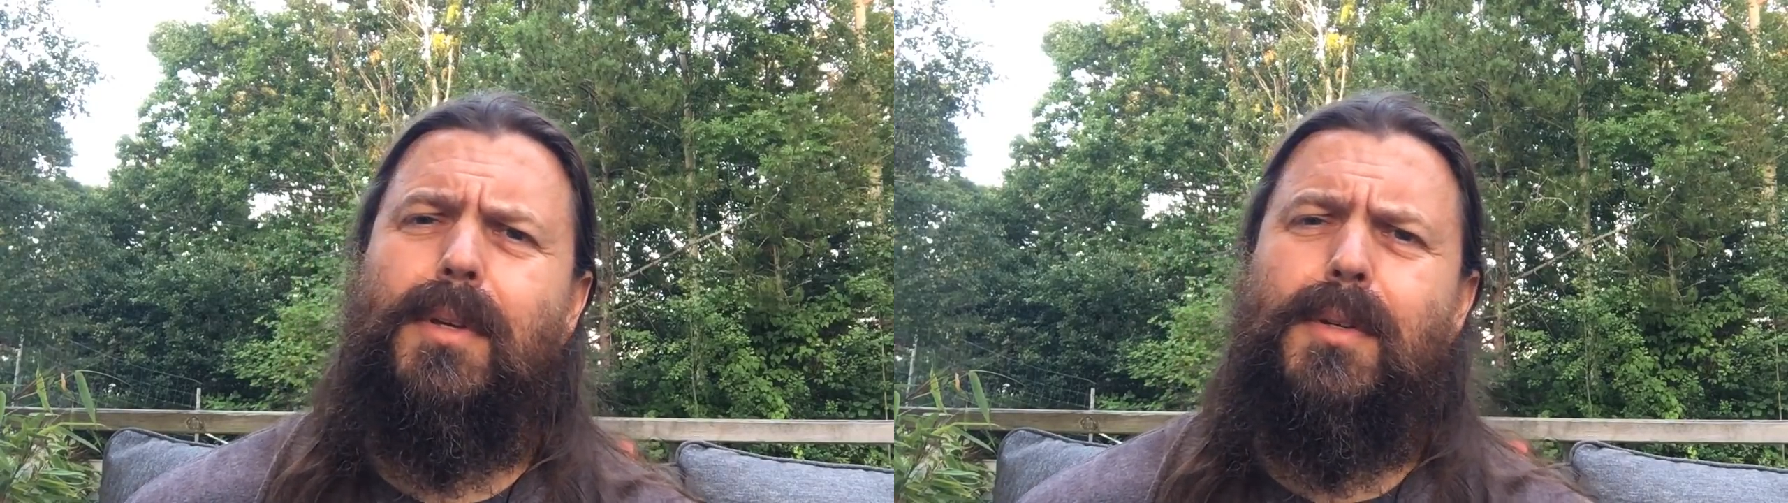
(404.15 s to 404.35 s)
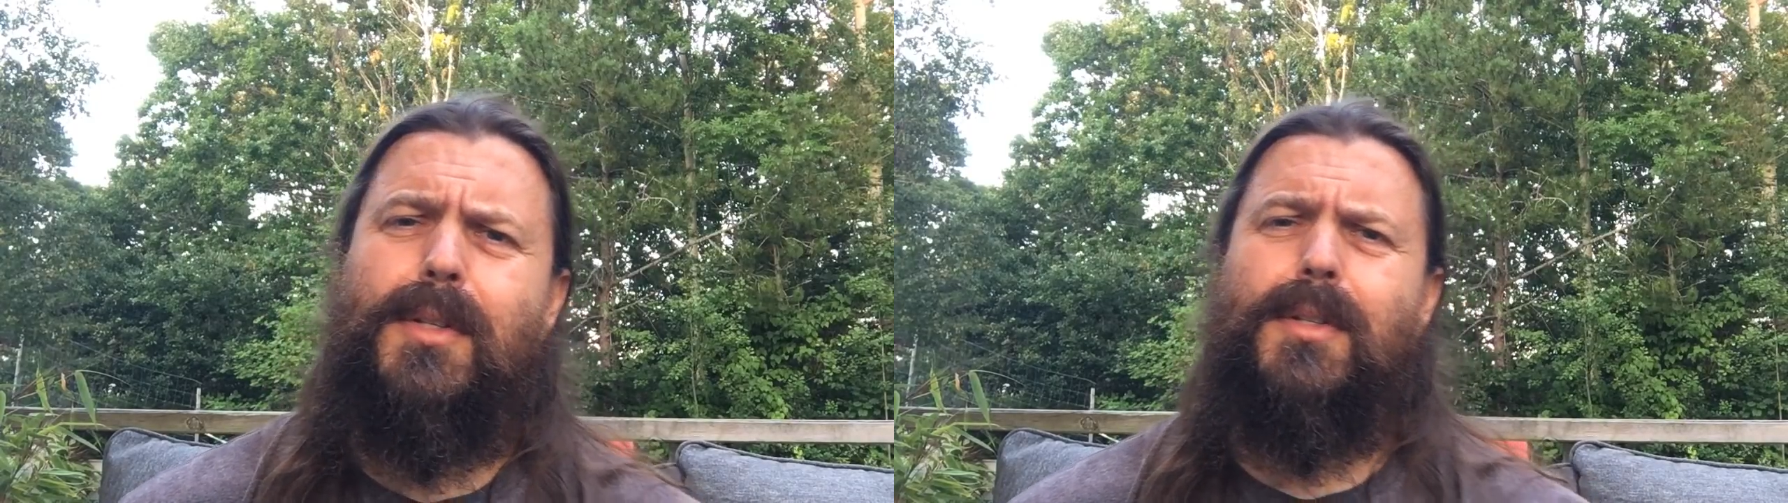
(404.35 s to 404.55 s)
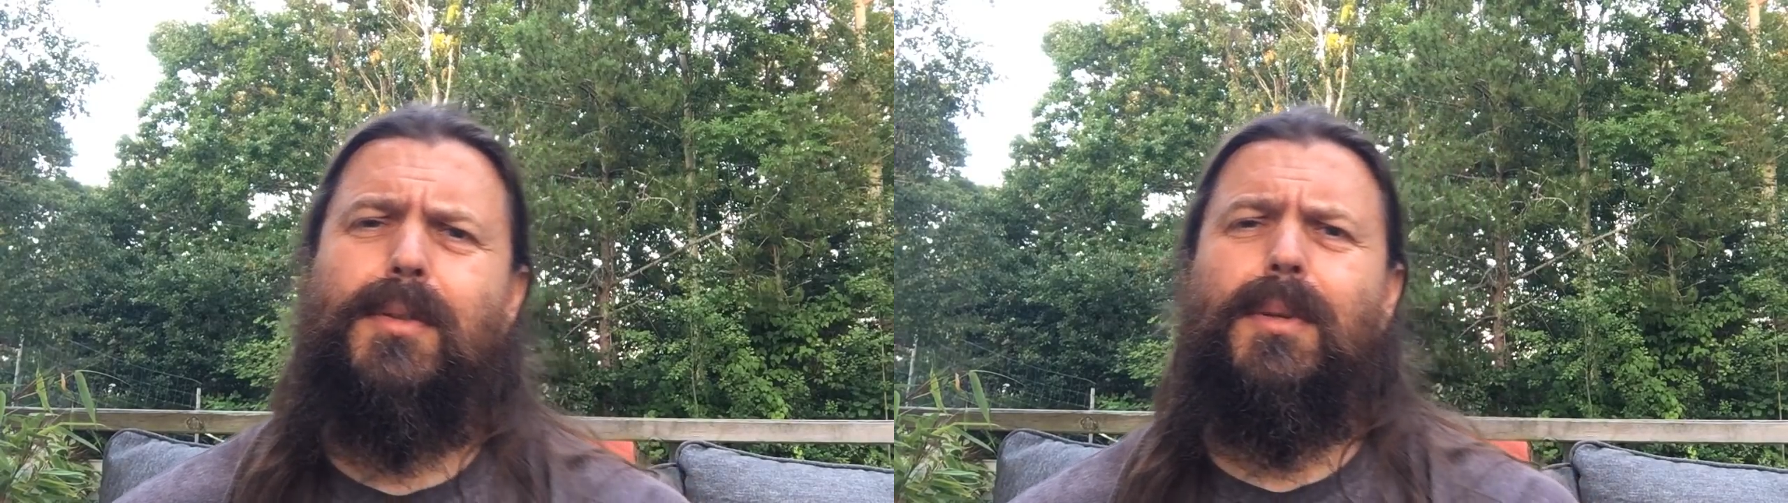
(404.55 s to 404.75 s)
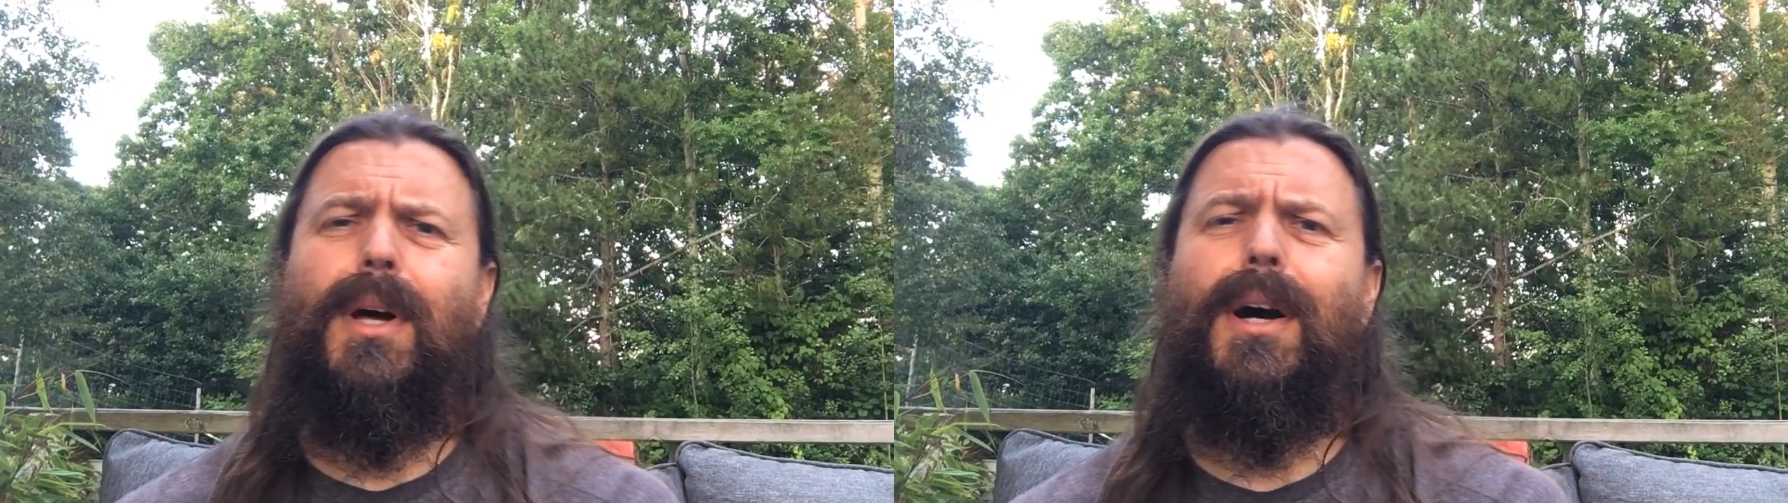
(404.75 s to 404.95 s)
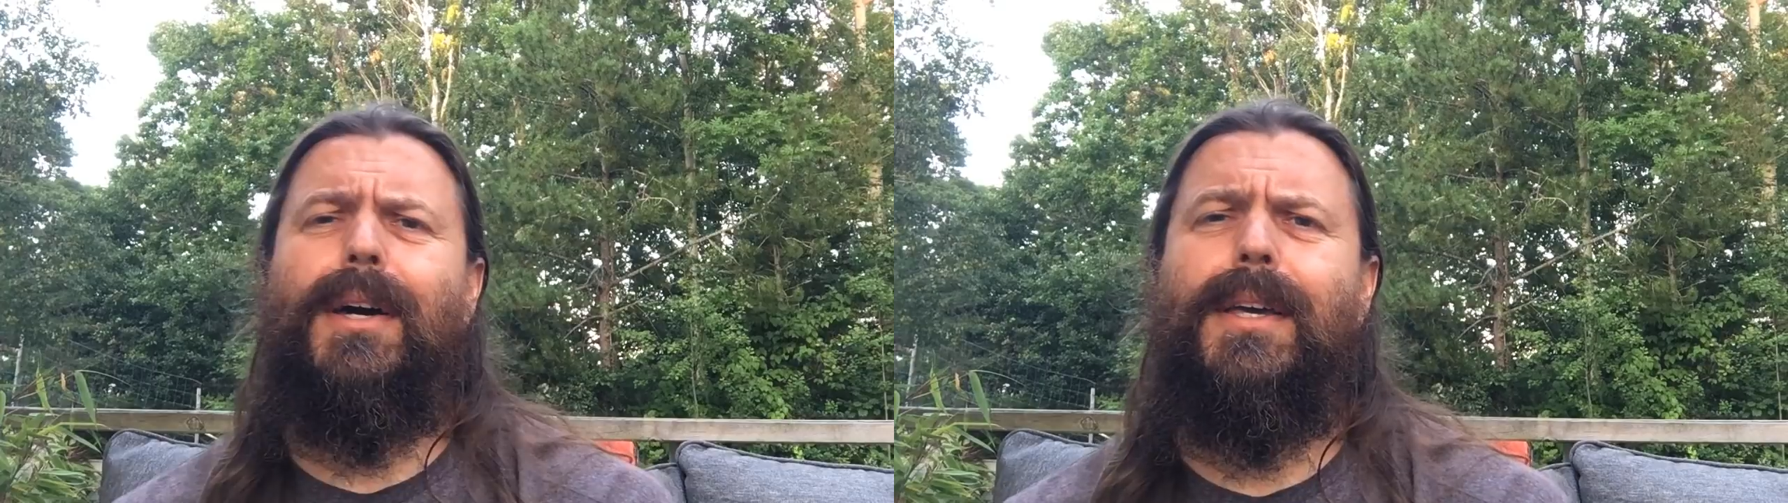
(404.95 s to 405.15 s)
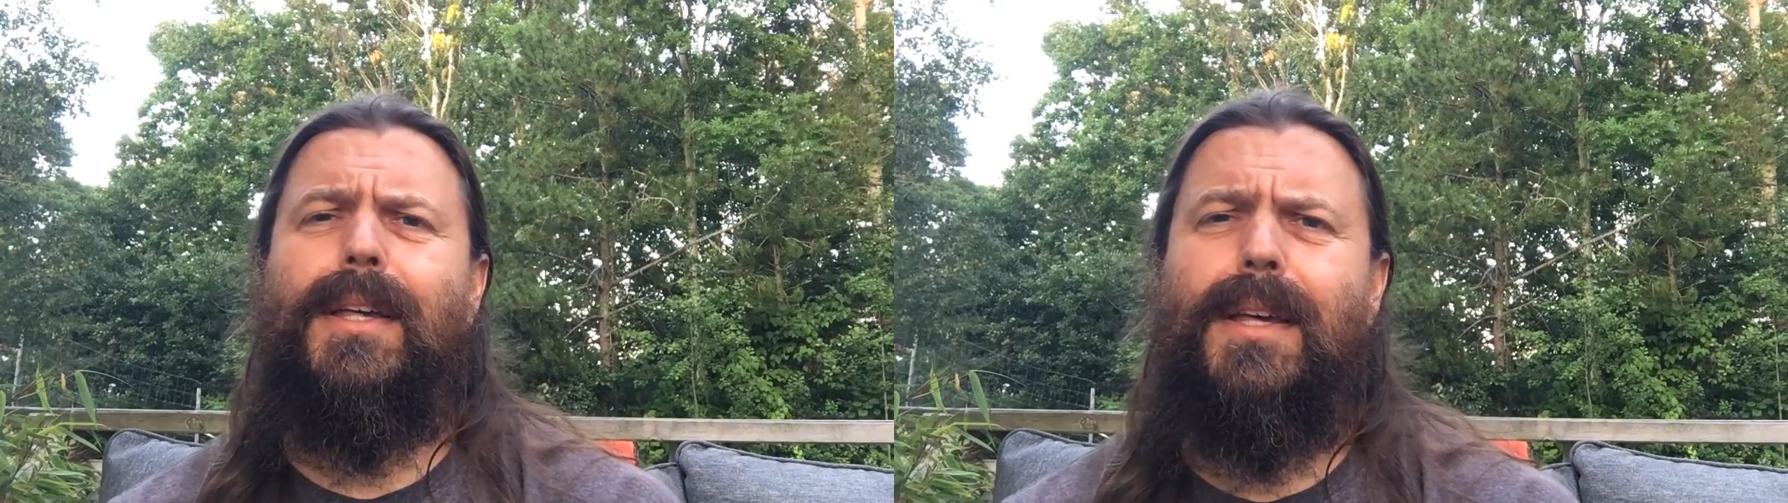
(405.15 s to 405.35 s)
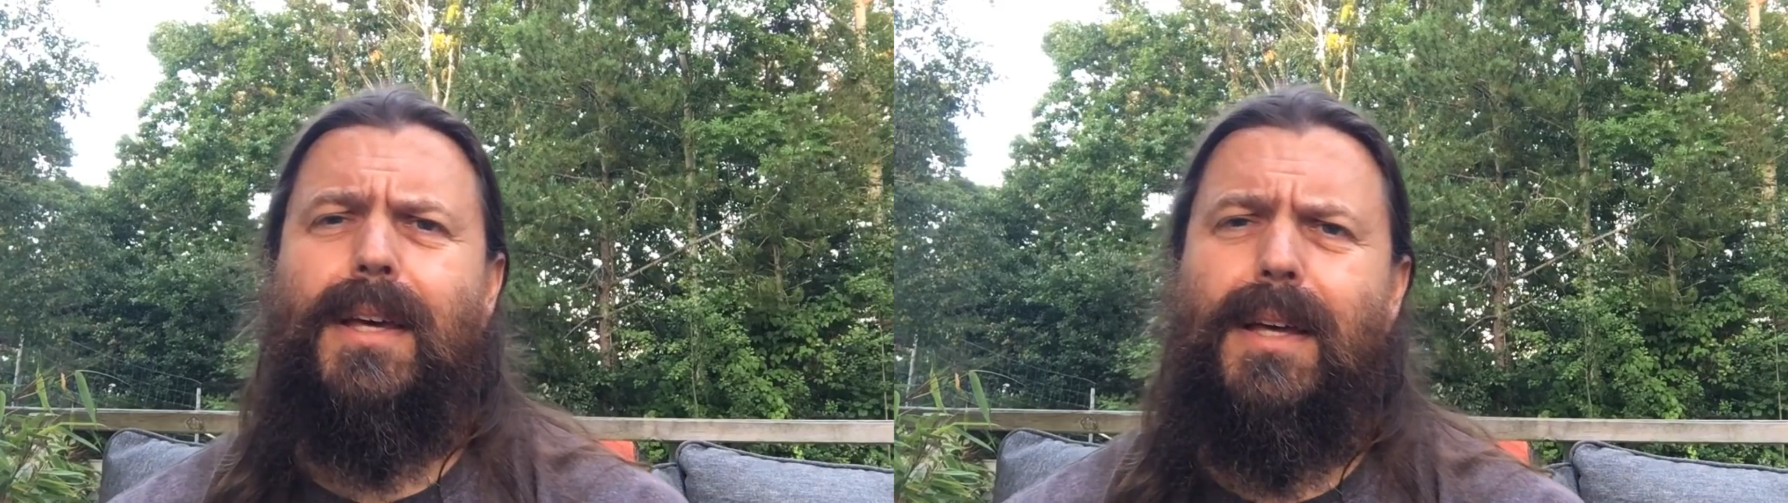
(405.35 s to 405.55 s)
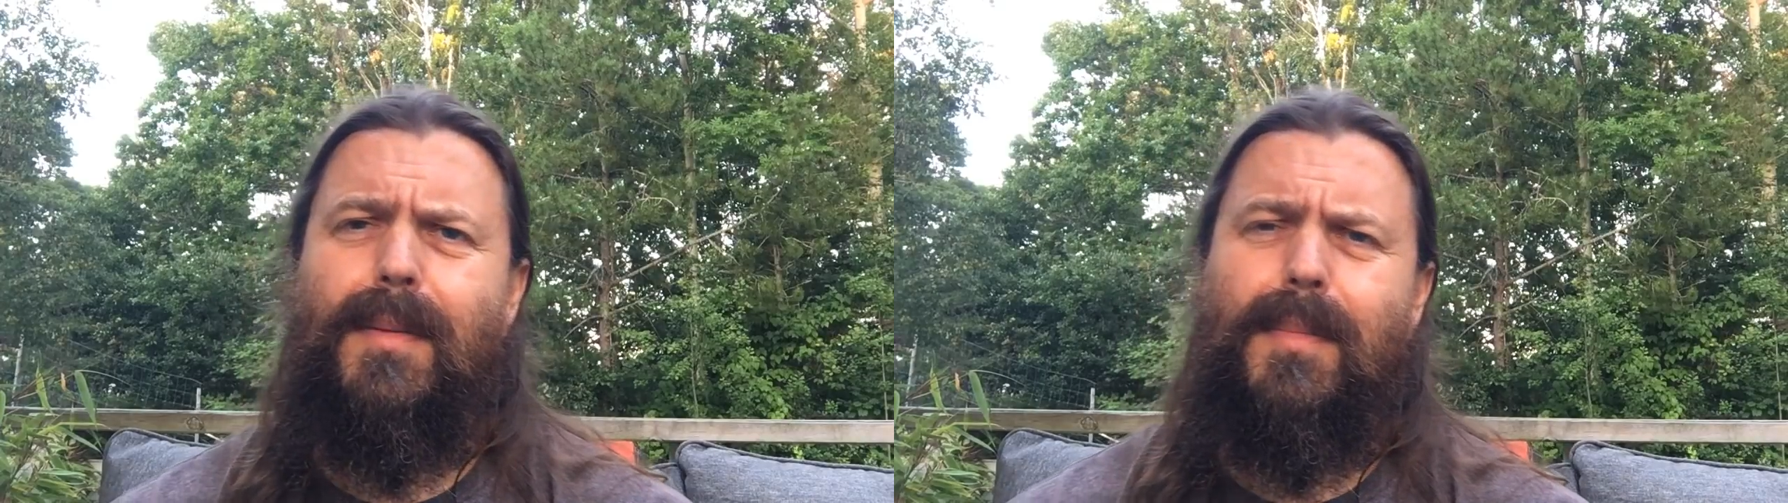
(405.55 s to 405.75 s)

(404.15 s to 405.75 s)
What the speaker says: used to like,